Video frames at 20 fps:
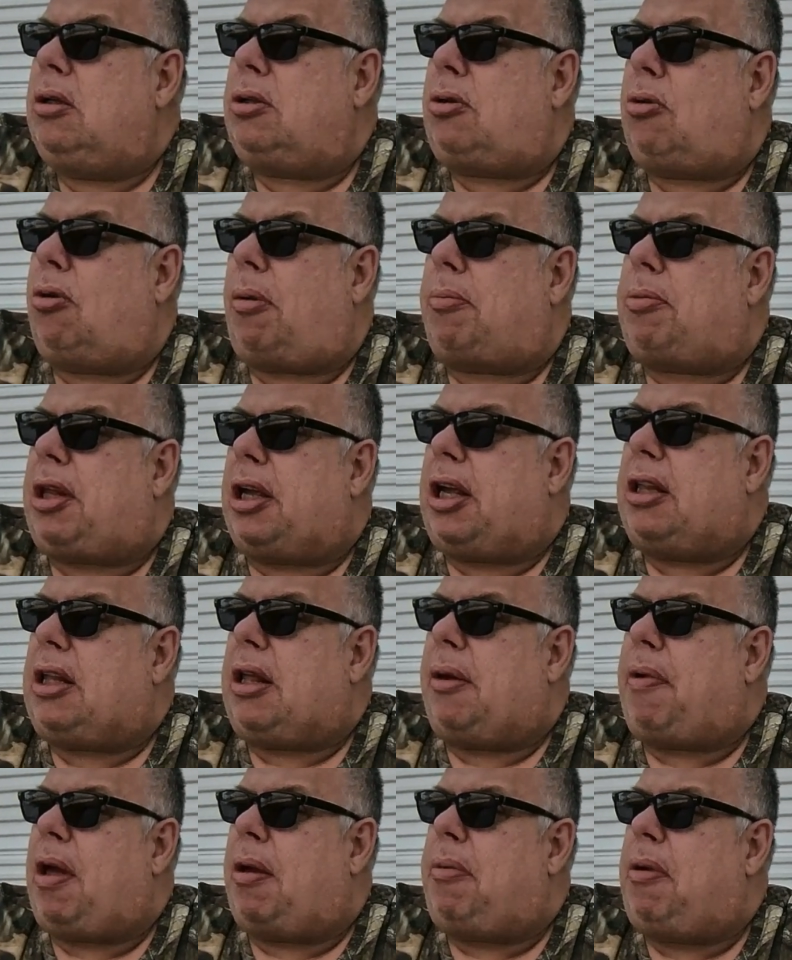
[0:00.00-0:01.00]
So I'm thinking
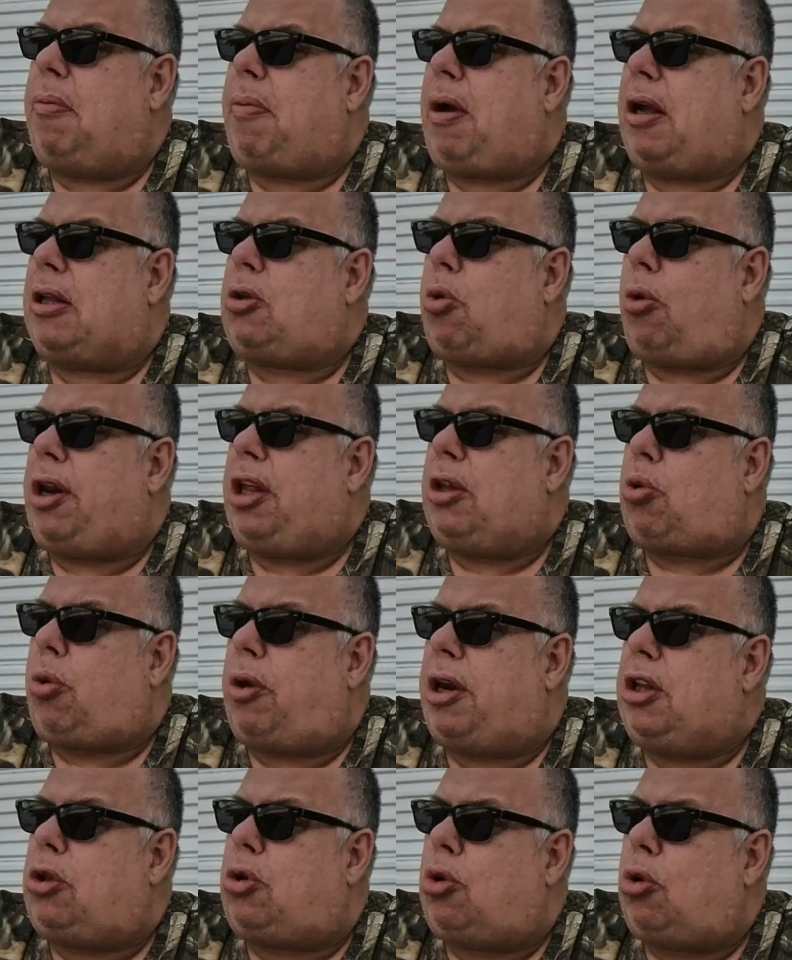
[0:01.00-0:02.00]
that maybe by
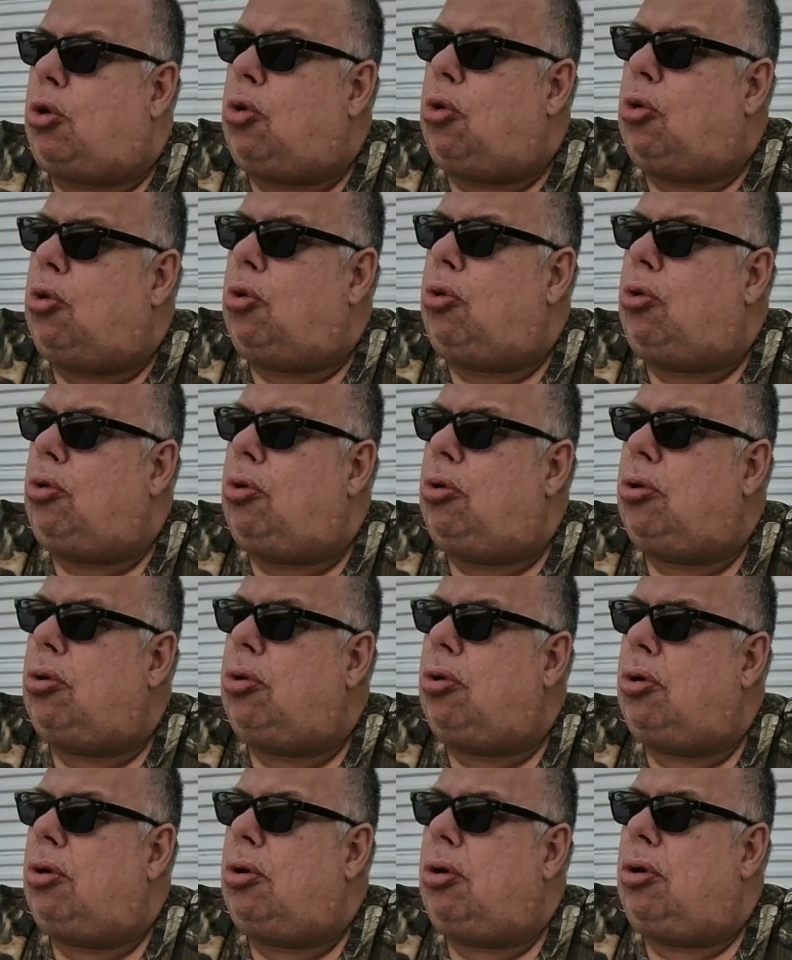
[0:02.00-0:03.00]
2022,
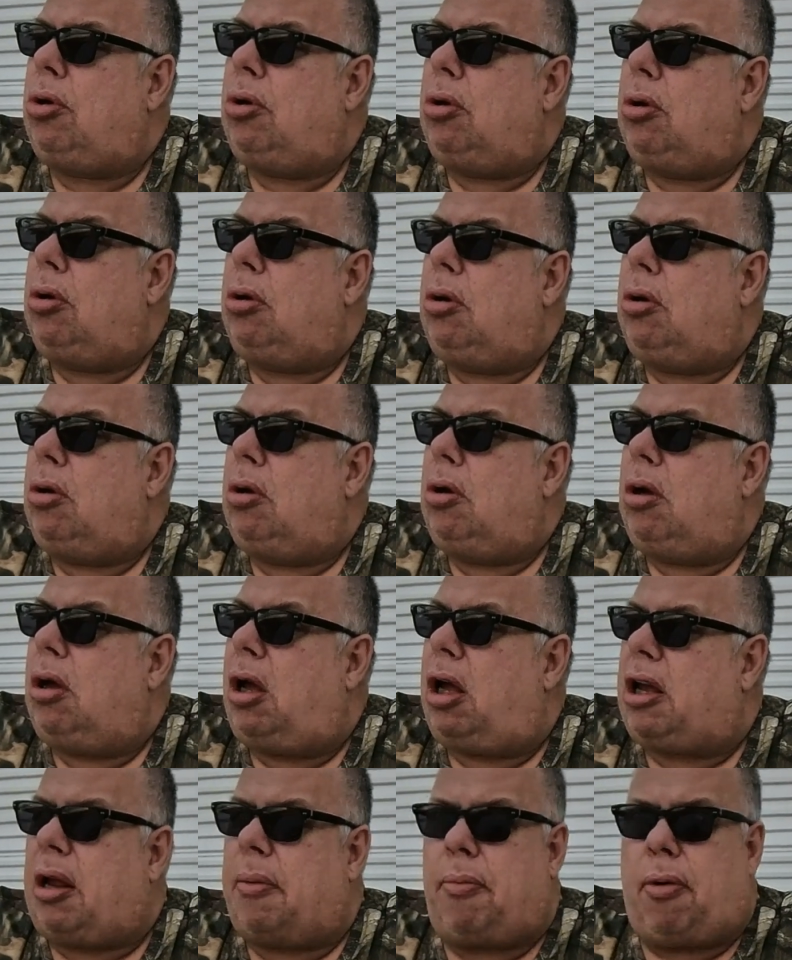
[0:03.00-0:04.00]

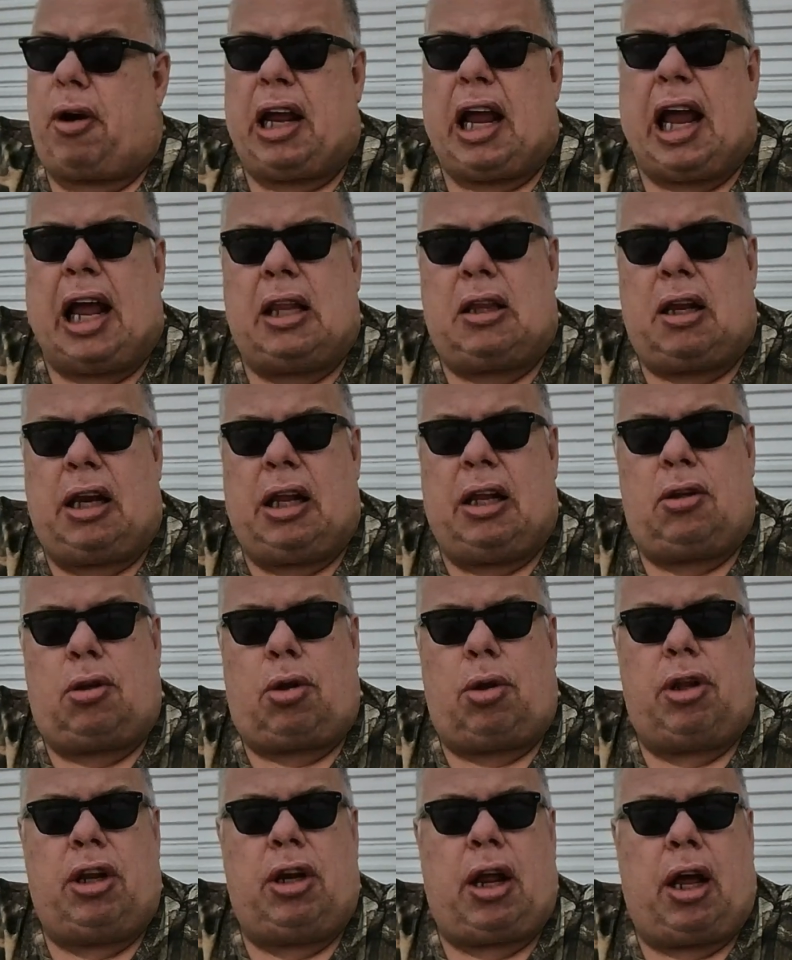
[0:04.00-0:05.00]
I can bring Adeline
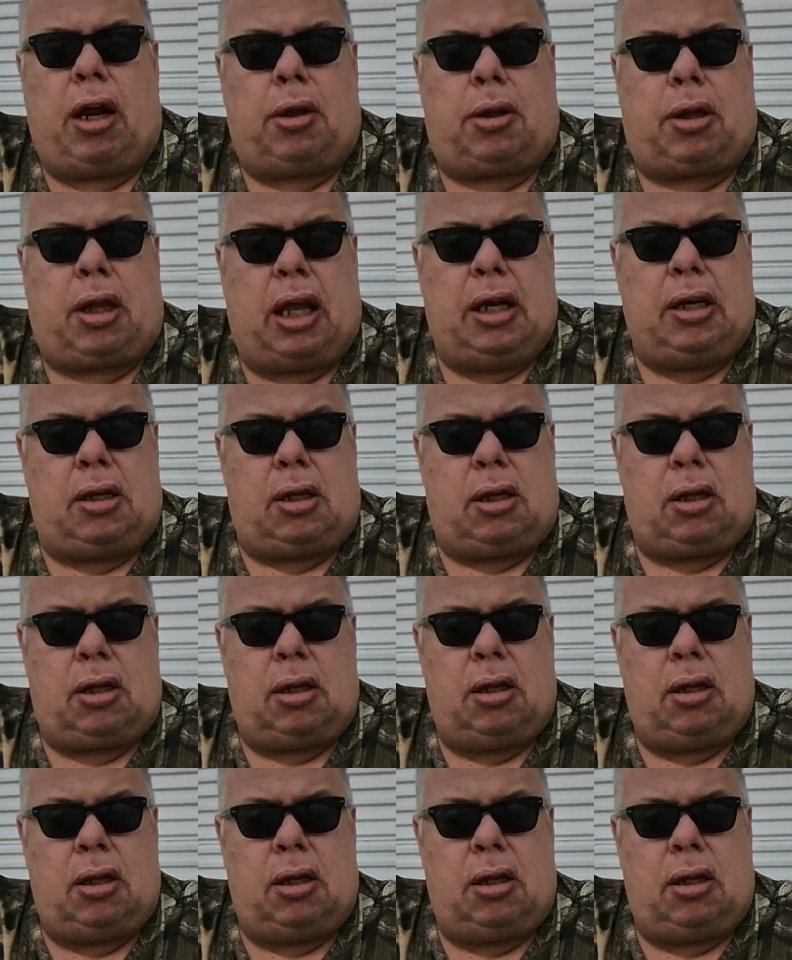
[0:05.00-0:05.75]
to the United States,